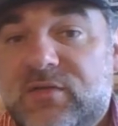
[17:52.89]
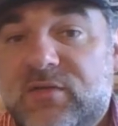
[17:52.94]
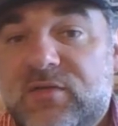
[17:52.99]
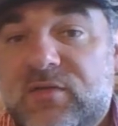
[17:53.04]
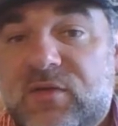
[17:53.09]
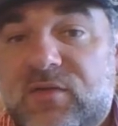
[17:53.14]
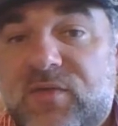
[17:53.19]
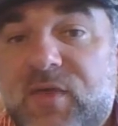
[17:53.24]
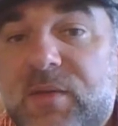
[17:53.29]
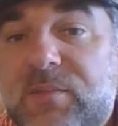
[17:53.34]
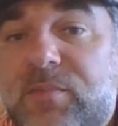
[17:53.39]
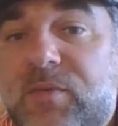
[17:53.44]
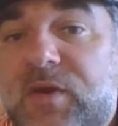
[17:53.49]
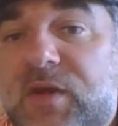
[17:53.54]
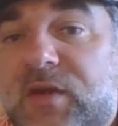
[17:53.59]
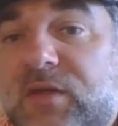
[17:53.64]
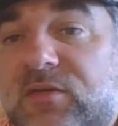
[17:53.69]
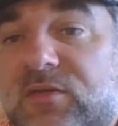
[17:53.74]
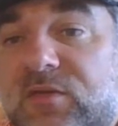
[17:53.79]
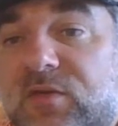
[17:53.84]
So if that
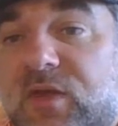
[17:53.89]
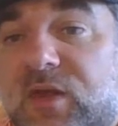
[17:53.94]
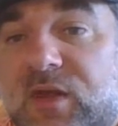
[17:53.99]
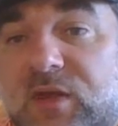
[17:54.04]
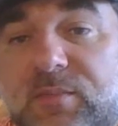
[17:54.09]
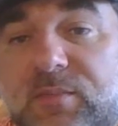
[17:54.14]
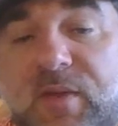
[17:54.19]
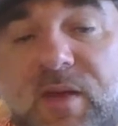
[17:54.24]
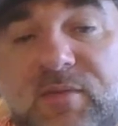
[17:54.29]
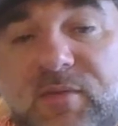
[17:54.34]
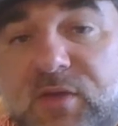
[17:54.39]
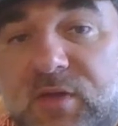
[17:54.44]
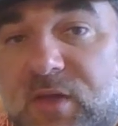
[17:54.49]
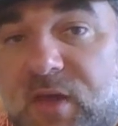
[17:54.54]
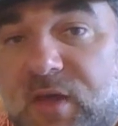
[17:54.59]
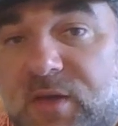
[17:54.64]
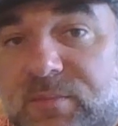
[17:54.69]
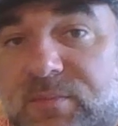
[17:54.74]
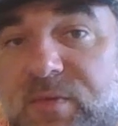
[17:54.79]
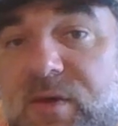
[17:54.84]
breaks, you can end up having a
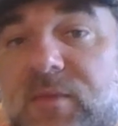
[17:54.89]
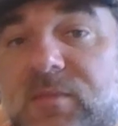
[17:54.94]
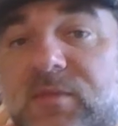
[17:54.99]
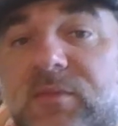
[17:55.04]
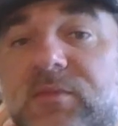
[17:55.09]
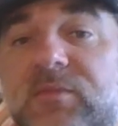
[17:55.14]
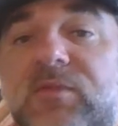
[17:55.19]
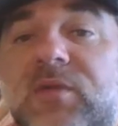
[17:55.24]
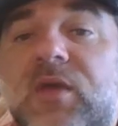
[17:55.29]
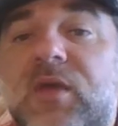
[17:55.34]
lot of problems.